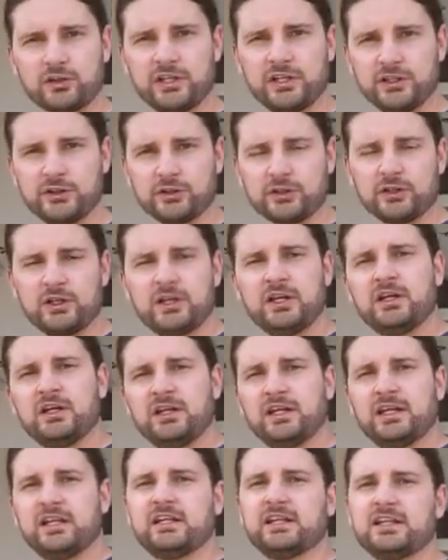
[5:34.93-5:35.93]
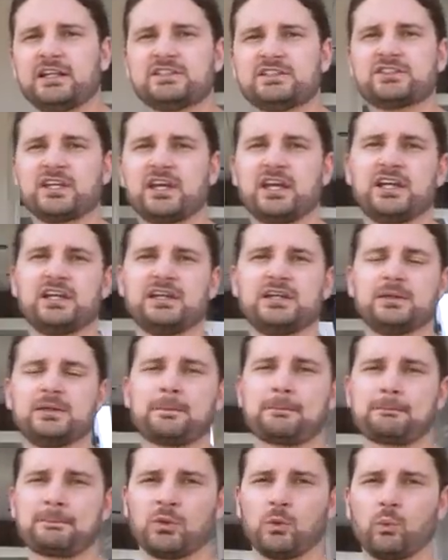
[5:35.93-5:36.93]
heater. It is a
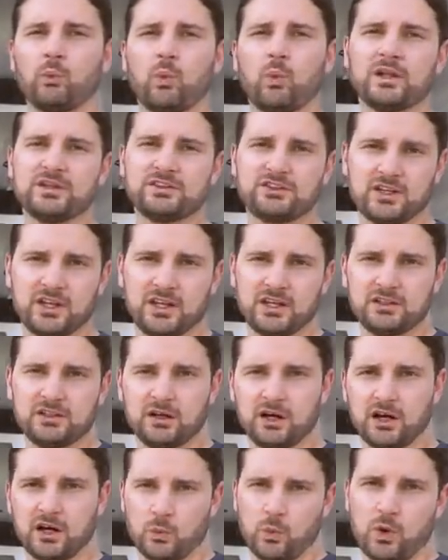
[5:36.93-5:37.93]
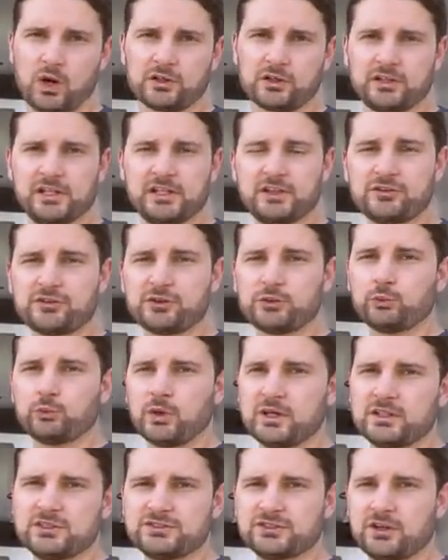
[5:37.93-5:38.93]
110 hot water heater that
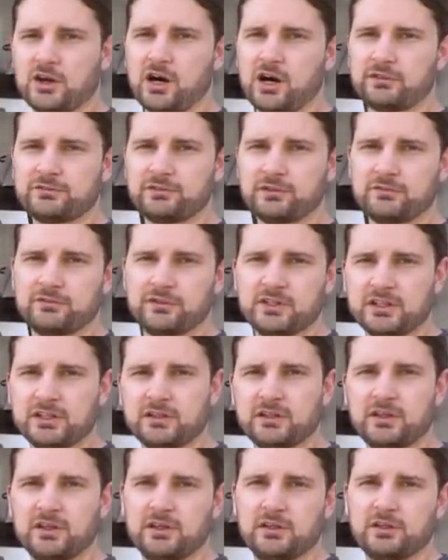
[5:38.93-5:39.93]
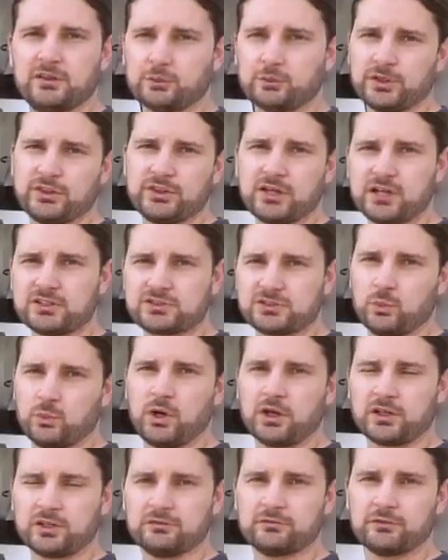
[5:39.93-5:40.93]
runs off of the 3000
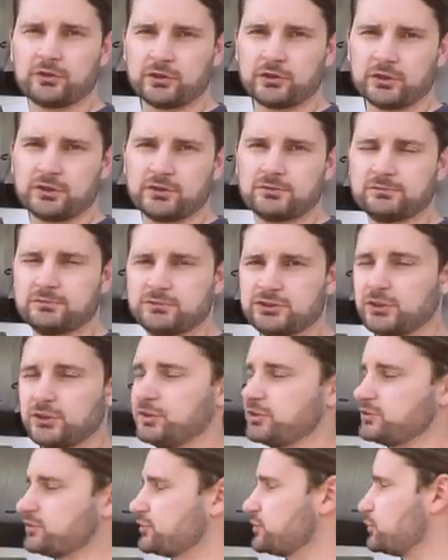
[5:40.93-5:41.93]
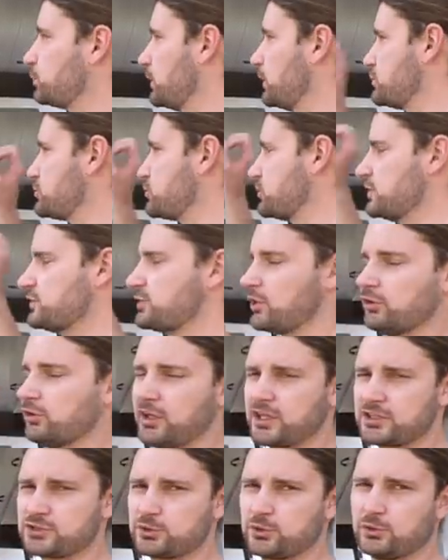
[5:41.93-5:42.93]
watt inverter. So there's a switch in their
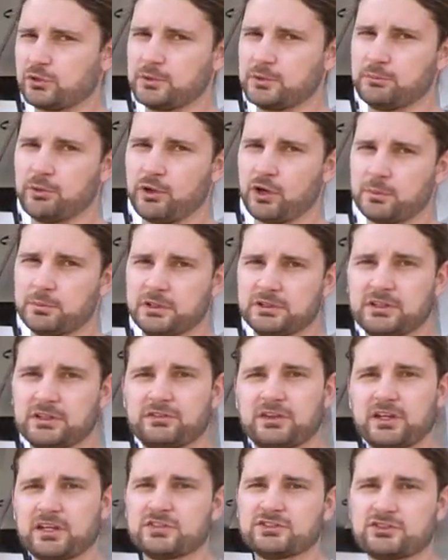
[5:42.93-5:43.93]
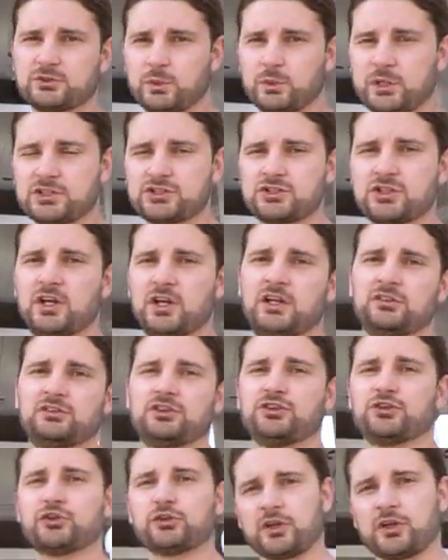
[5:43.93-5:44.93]
electrical compartment that they can switch to
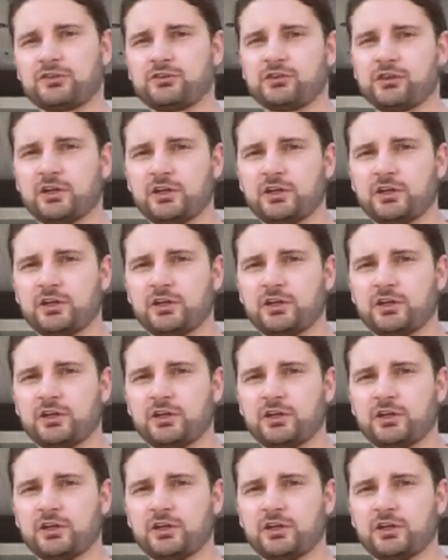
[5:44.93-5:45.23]
turn on their